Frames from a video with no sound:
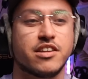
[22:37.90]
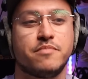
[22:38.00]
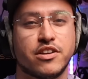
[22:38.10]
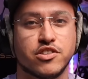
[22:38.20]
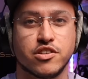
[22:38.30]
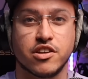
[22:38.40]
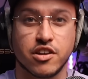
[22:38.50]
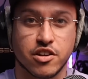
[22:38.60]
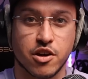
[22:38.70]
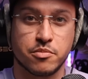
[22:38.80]
can imagine
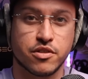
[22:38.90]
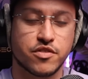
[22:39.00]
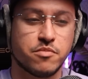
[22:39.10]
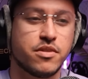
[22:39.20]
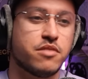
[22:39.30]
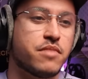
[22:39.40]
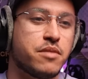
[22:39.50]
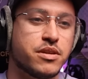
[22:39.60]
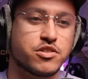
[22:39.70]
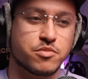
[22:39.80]
a couple of them and
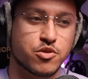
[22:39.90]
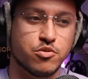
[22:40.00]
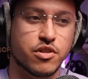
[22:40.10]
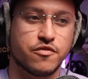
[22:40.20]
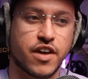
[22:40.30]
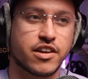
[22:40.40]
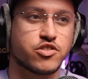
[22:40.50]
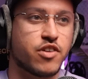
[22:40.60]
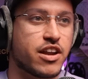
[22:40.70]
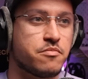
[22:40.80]
maybe some cool
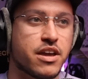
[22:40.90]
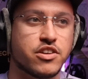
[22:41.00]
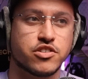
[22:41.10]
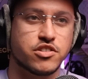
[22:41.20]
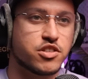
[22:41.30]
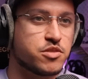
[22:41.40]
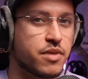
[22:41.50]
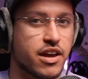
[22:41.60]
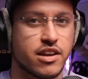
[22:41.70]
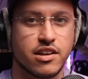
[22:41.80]
effects or animations
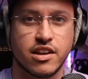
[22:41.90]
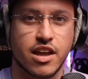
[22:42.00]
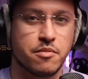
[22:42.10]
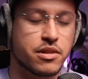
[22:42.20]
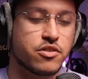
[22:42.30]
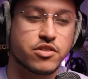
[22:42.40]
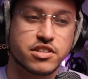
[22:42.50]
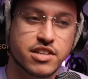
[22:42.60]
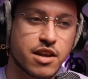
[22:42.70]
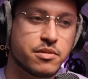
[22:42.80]
by enabling or
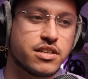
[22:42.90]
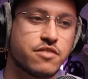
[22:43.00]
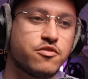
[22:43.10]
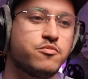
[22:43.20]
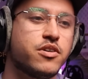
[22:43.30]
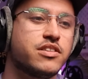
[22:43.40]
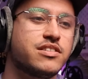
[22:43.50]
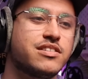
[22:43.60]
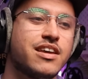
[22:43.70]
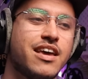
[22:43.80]
disabling different
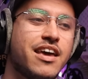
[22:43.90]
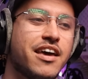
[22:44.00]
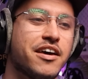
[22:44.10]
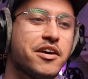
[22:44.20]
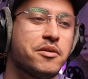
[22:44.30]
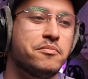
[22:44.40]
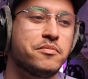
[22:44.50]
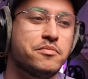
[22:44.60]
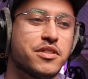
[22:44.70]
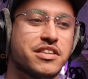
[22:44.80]
ones.
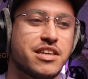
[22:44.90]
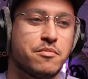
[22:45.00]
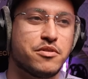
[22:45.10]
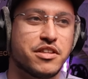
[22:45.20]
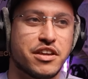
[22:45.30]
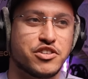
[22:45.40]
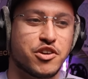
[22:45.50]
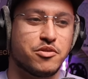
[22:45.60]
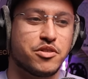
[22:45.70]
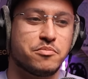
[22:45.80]
But the demo that they
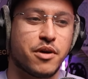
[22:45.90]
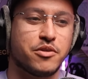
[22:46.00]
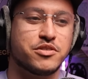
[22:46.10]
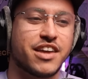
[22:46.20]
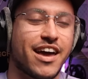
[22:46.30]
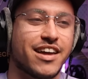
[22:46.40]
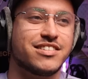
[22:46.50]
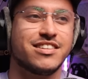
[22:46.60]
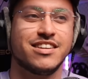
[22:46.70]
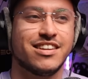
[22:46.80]
showed on the post
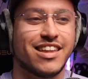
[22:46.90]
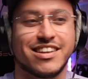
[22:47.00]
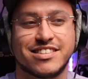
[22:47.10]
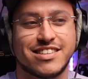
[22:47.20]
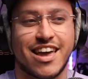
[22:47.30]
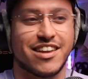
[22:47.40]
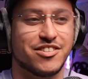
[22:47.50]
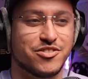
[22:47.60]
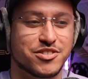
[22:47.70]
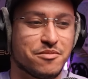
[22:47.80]
had like
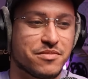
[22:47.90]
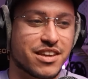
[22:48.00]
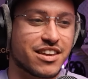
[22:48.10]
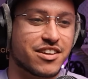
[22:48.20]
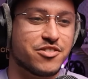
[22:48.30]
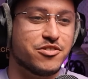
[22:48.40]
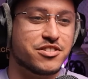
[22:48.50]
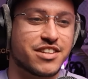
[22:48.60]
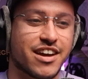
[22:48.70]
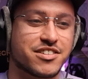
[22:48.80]
10 or something all
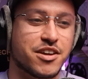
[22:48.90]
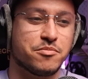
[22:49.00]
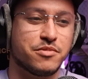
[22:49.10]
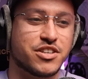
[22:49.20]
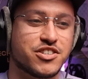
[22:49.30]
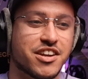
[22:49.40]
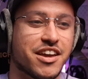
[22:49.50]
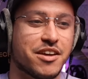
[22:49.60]
stacked up, which